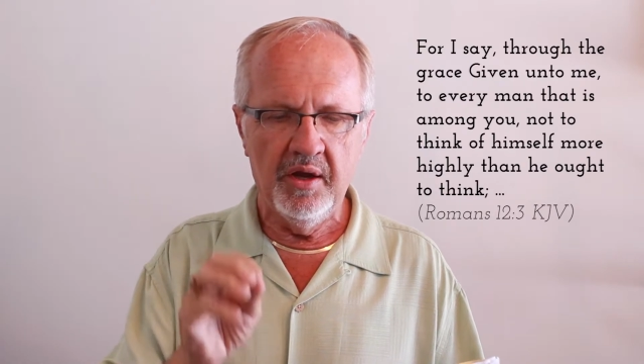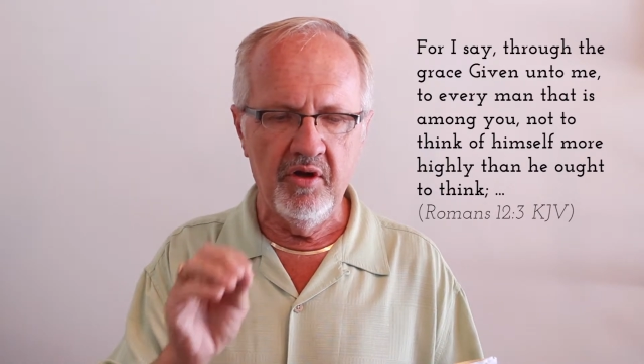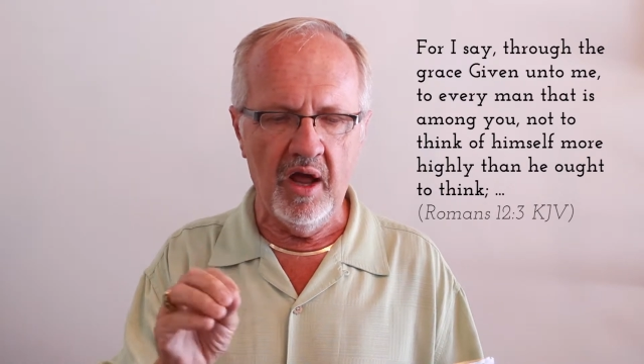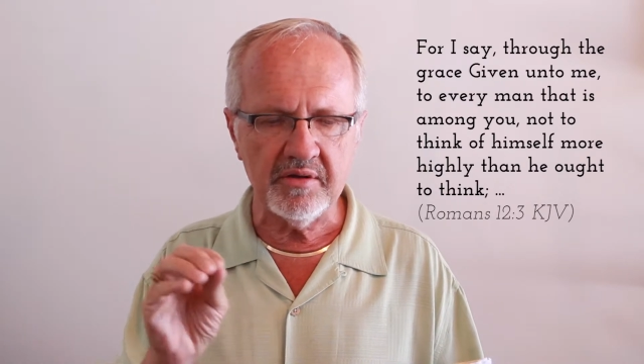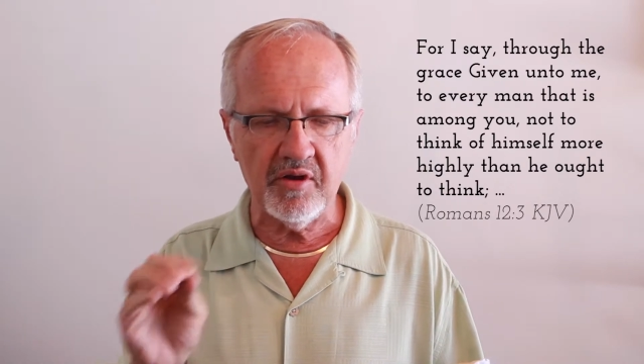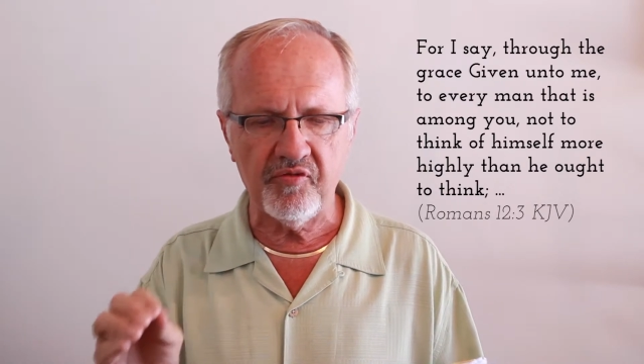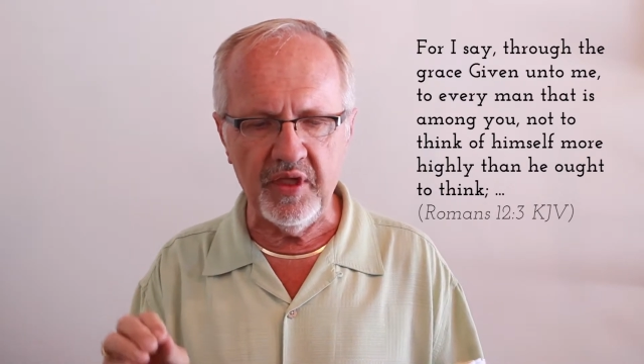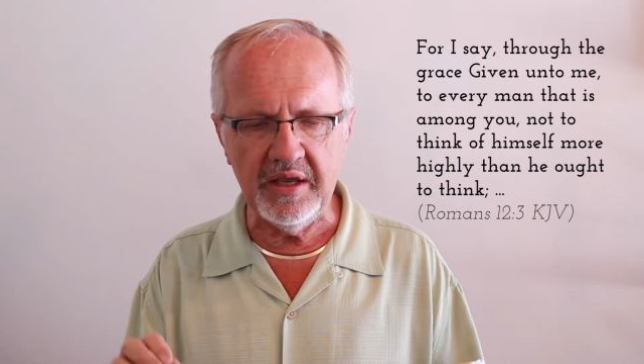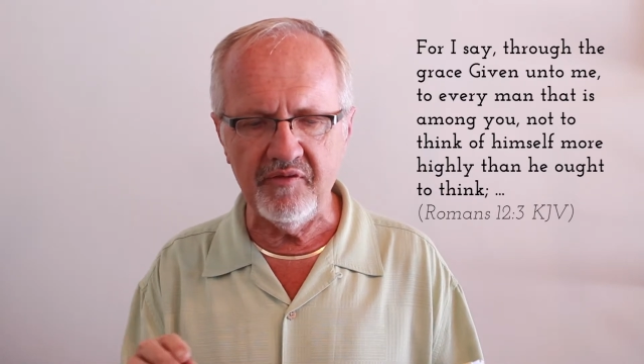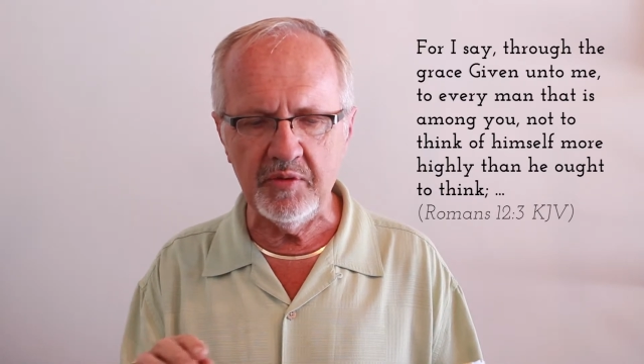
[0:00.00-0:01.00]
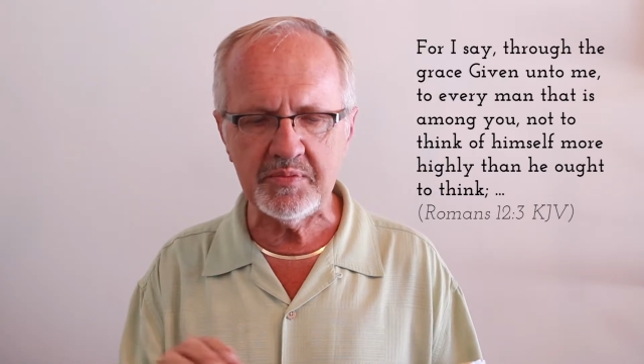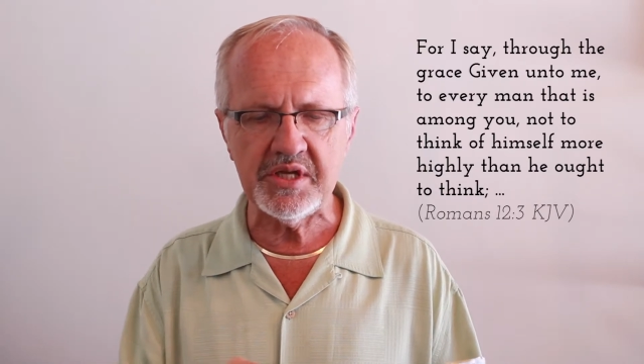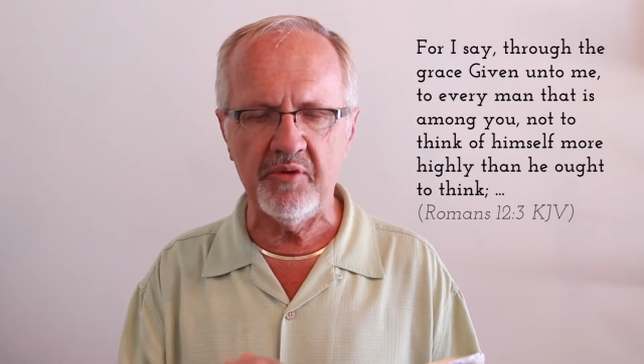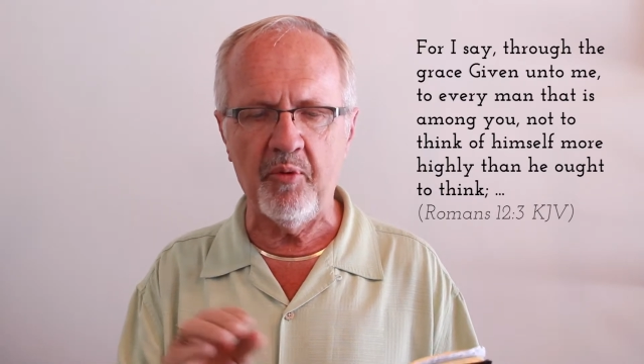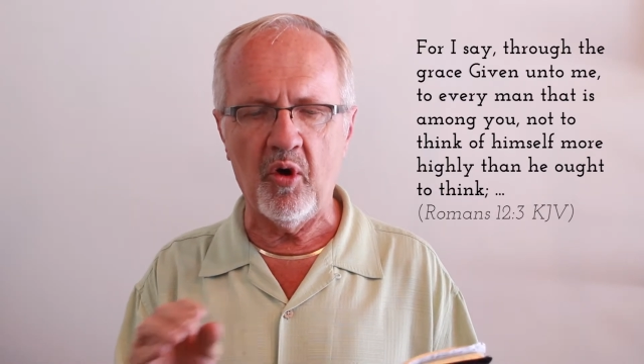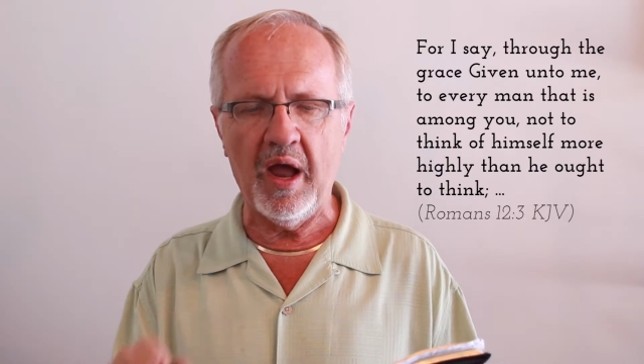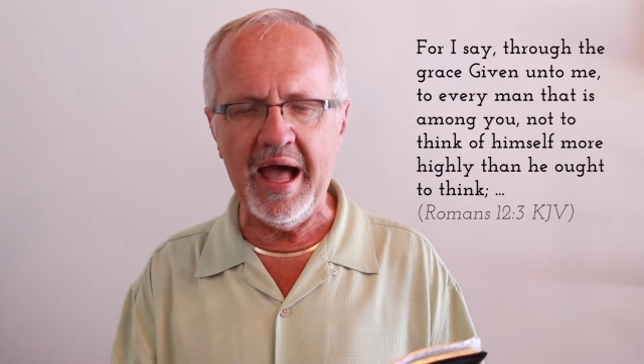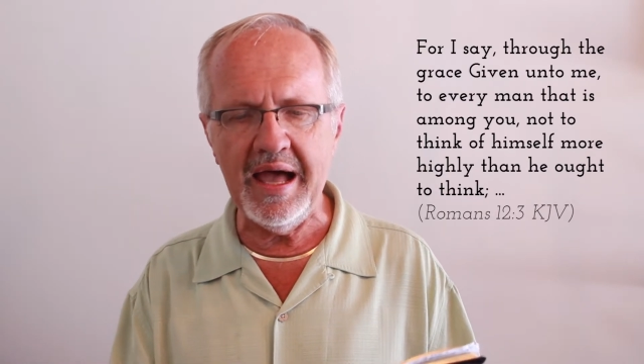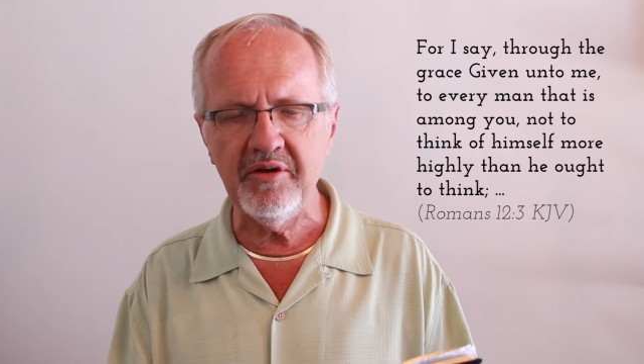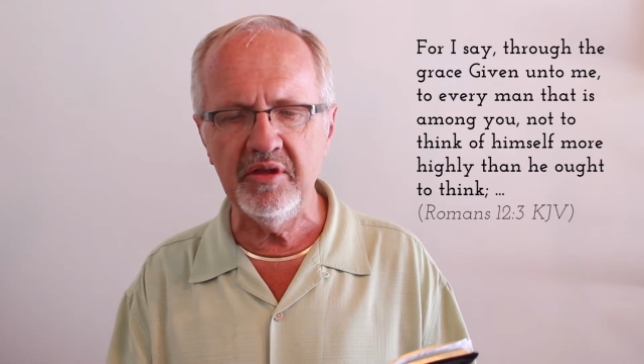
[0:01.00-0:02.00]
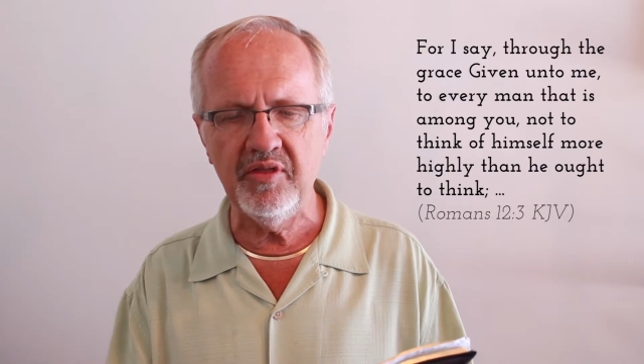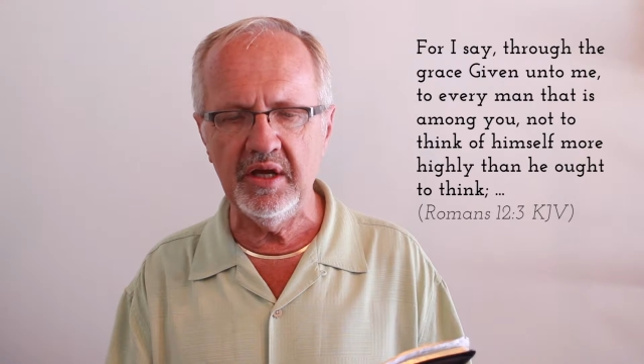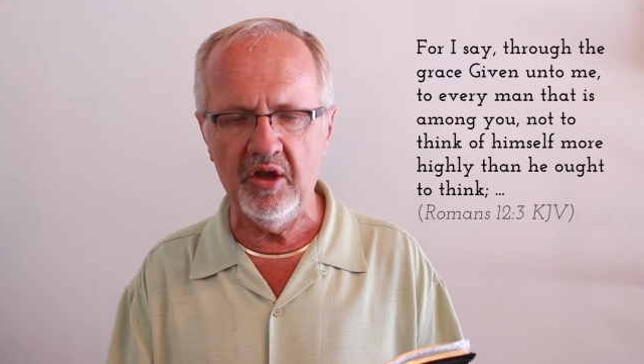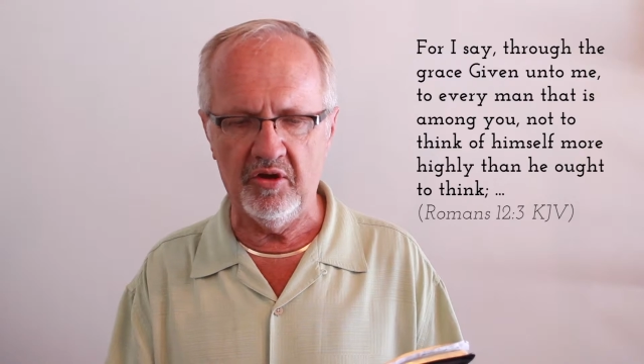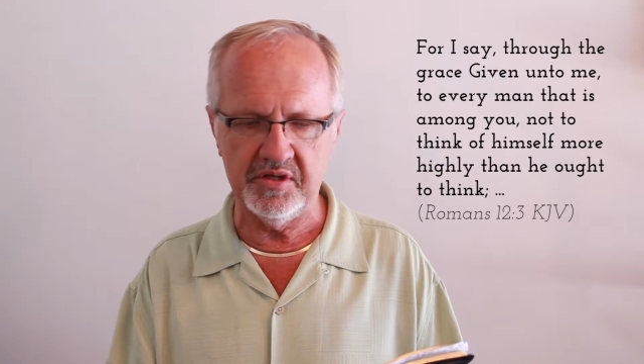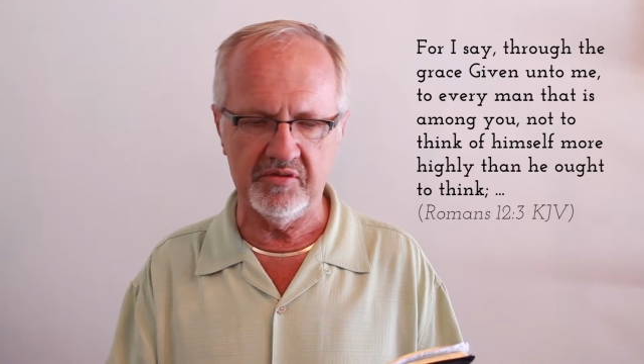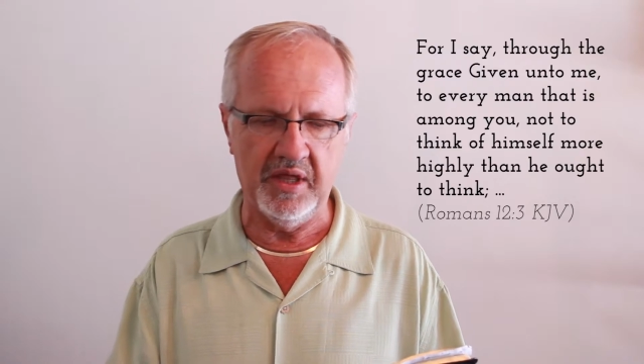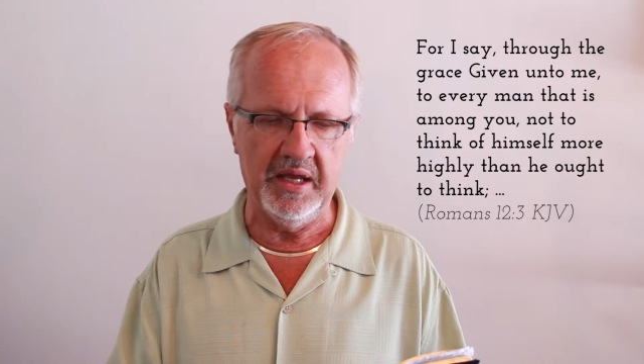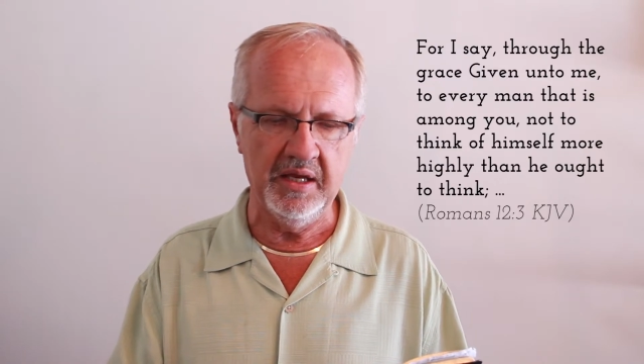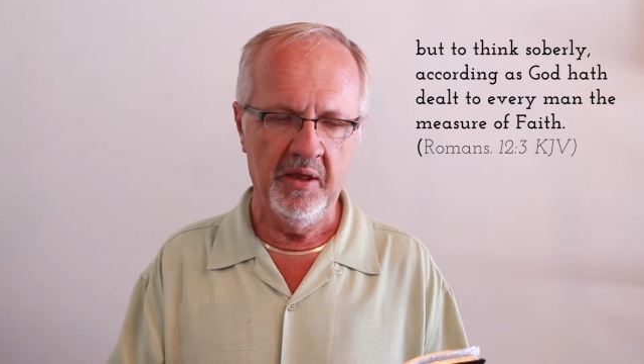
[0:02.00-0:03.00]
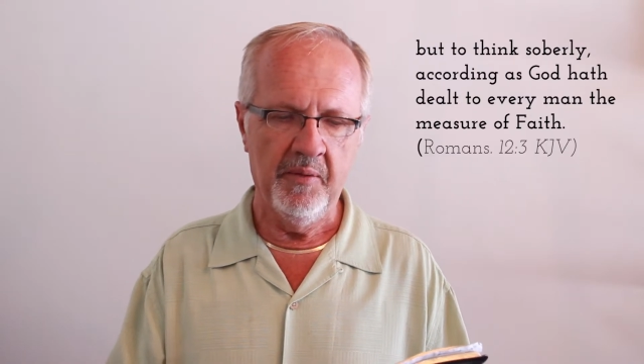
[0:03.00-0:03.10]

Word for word: not to think of himself more highly than he ought to think,